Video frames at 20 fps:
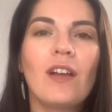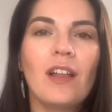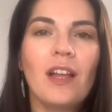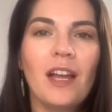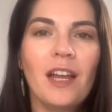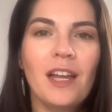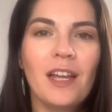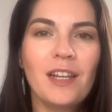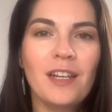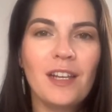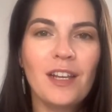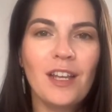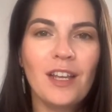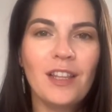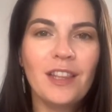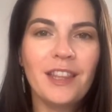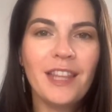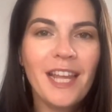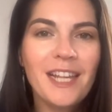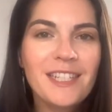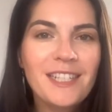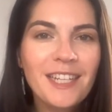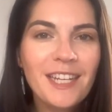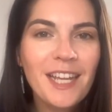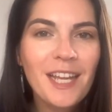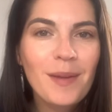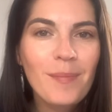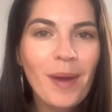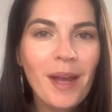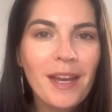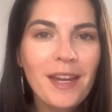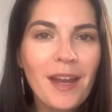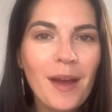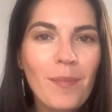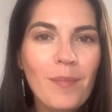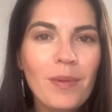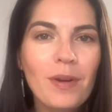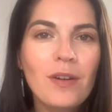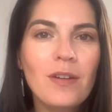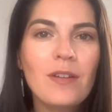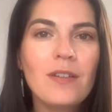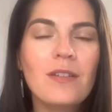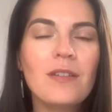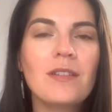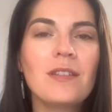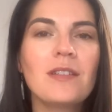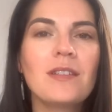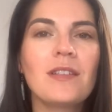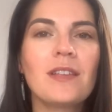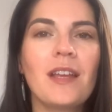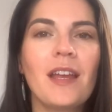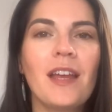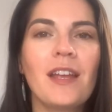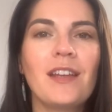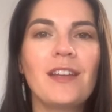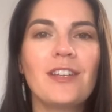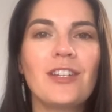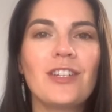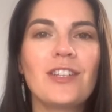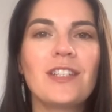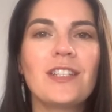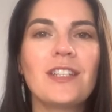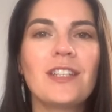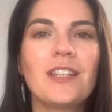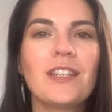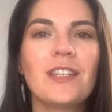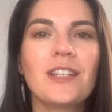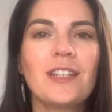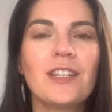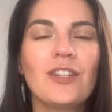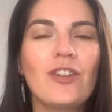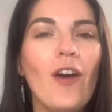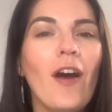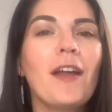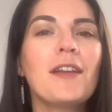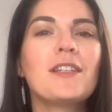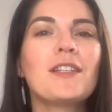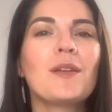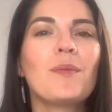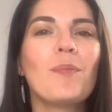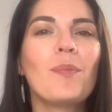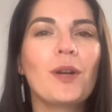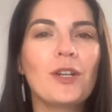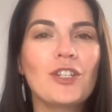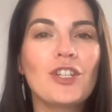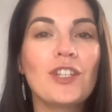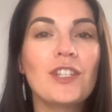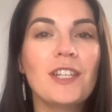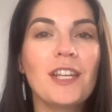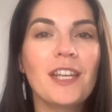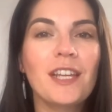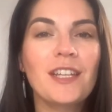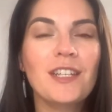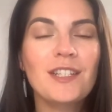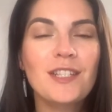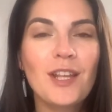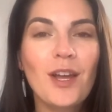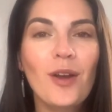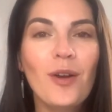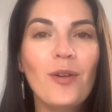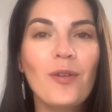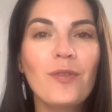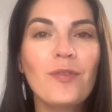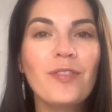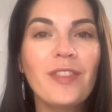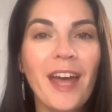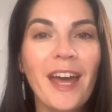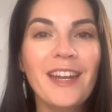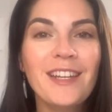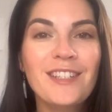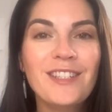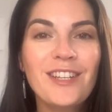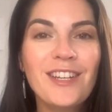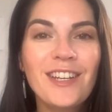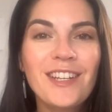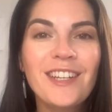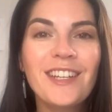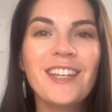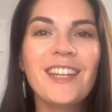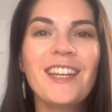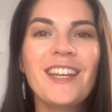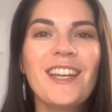and lessening my numbers and just not purchasing. So that is good.